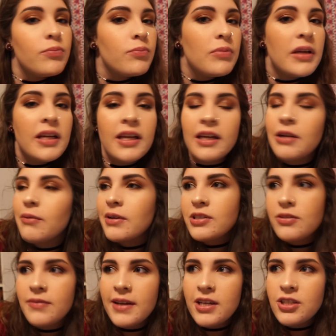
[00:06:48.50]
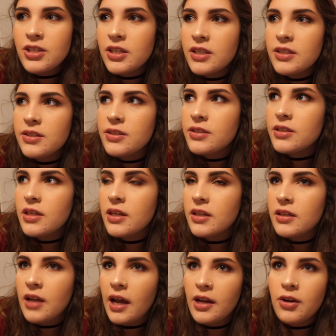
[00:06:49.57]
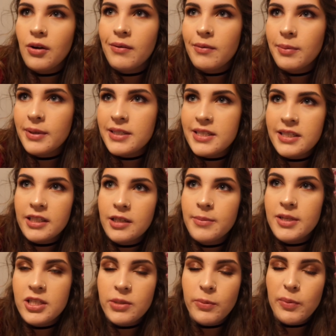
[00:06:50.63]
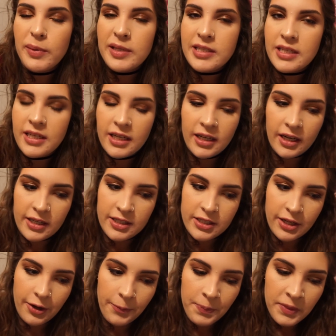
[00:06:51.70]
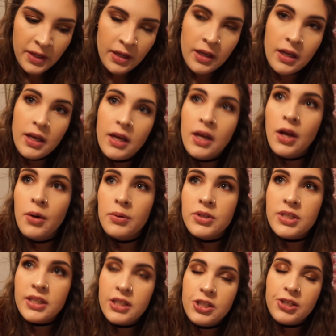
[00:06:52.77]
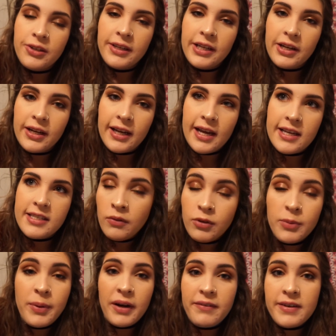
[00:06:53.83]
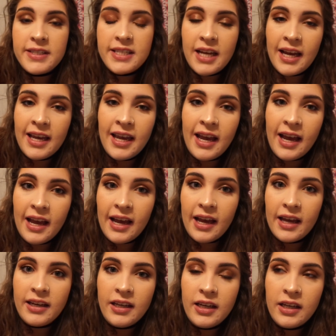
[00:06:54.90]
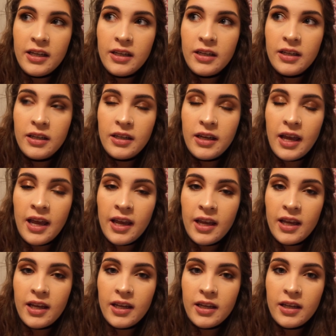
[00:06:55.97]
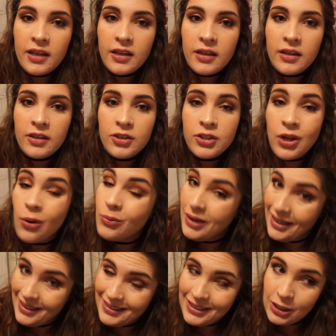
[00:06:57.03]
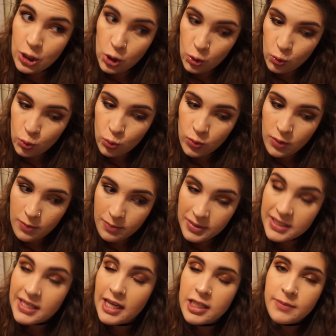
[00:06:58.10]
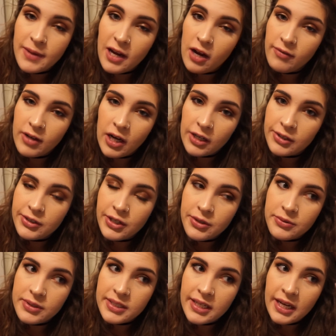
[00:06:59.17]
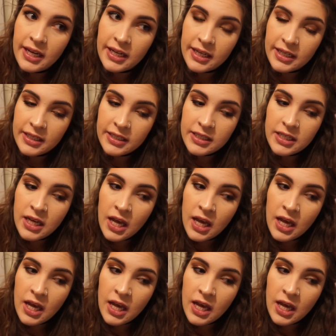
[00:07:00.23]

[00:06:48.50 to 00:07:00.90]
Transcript: he didn't get reservations and I know every place is gonna be super busy tonight so we're just gonna chill here I guess. For breakfast I had a donut too besides my avocado toast and